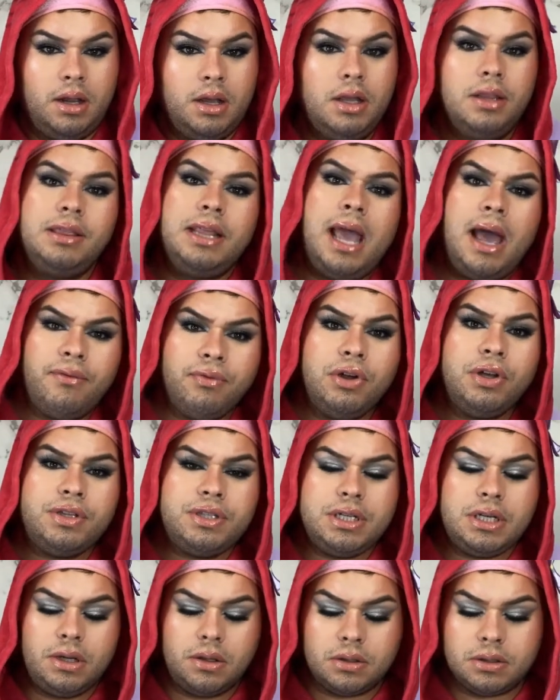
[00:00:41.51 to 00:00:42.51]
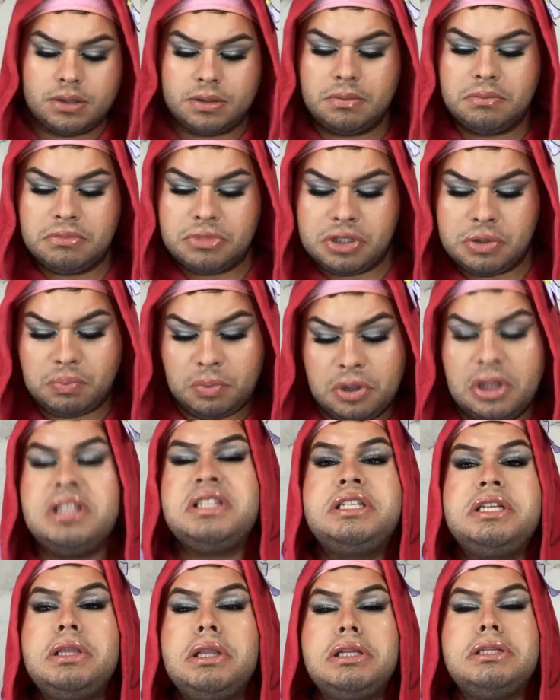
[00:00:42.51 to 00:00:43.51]
They have good deals. So, but
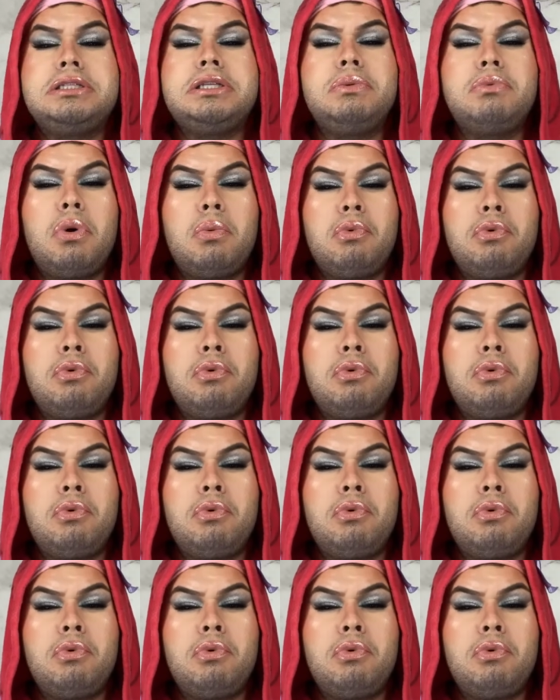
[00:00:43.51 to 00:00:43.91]
let's see what